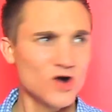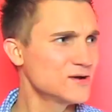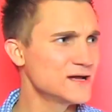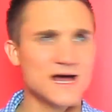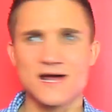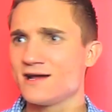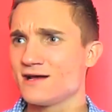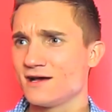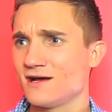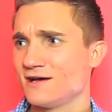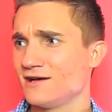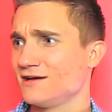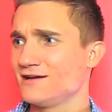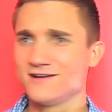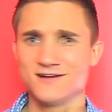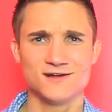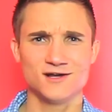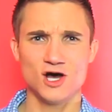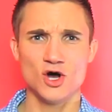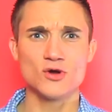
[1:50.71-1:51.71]
Okay,
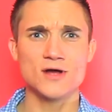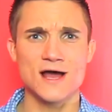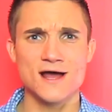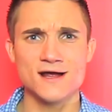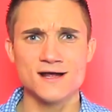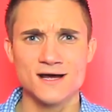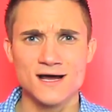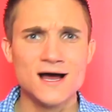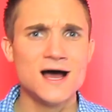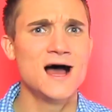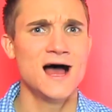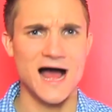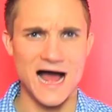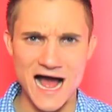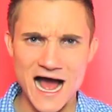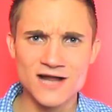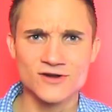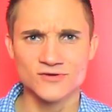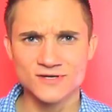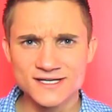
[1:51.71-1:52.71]
okay.
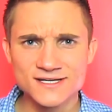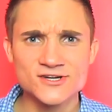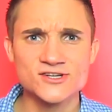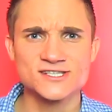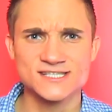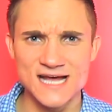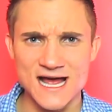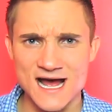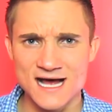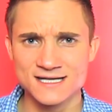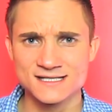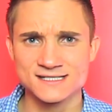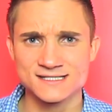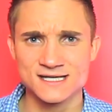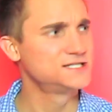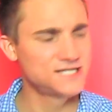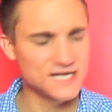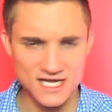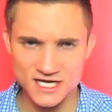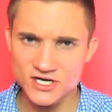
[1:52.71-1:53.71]
I don't need your sass.
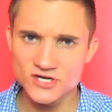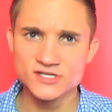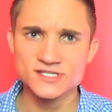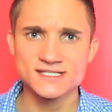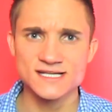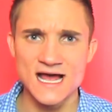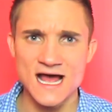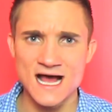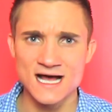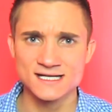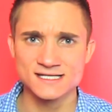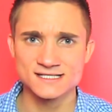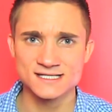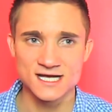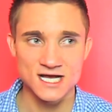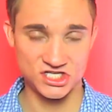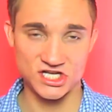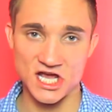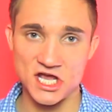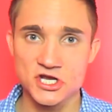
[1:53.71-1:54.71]
Take your sass,
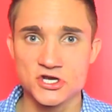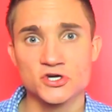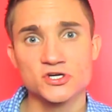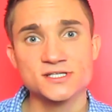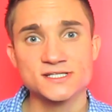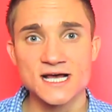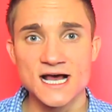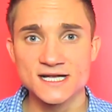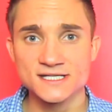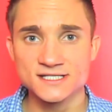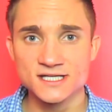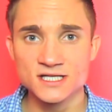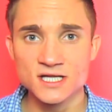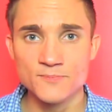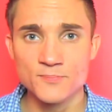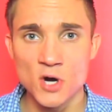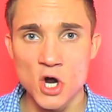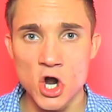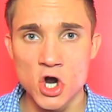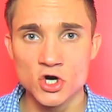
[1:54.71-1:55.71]
take your sass to the
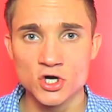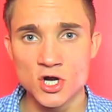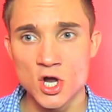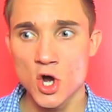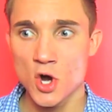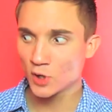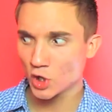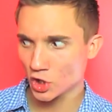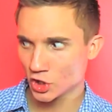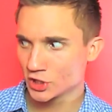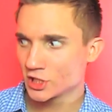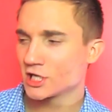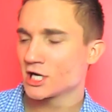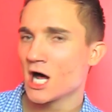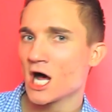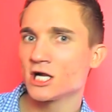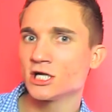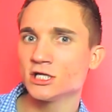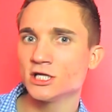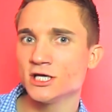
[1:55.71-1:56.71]
park, put it
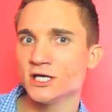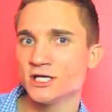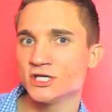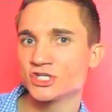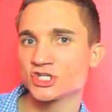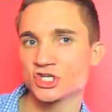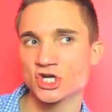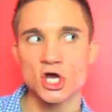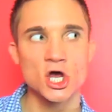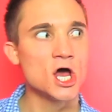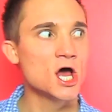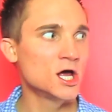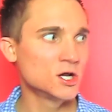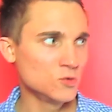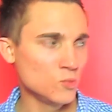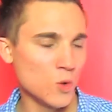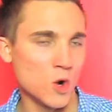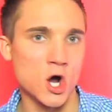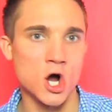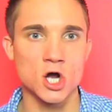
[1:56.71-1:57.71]
on a leash,
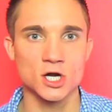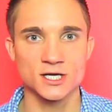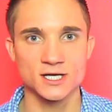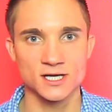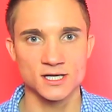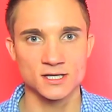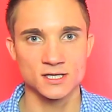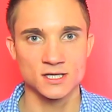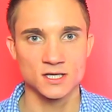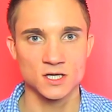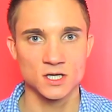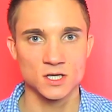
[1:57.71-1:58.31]
and walk it.